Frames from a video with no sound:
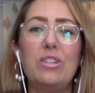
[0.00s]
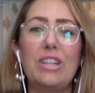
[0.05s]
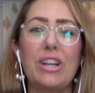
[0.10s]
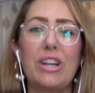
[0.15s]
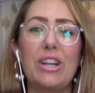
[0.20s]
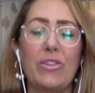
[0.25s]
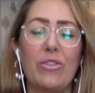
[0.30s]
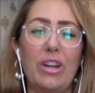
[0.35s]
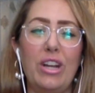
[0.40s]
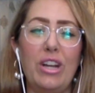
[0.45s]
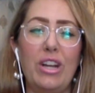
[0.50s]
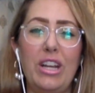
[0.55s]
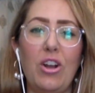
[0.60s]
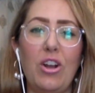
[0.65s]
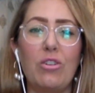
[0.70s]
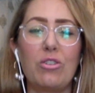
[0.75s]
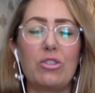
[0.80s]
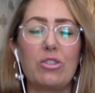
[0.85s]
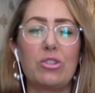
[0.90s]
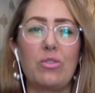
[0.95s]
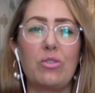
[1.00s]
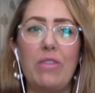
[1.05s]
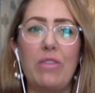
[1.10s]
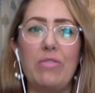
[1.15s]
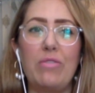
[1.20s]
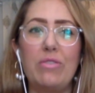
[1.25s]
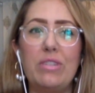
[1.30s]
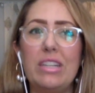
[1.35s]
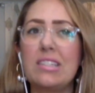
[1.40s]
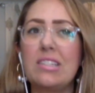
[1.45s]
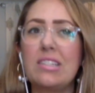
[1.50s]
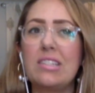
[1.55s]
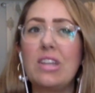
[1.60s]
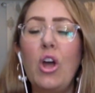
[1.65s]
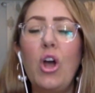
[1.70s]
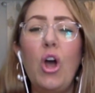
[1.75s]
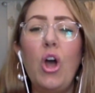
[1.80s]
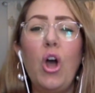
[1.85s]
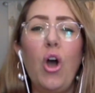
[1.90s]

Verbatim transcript: decorating our surroundings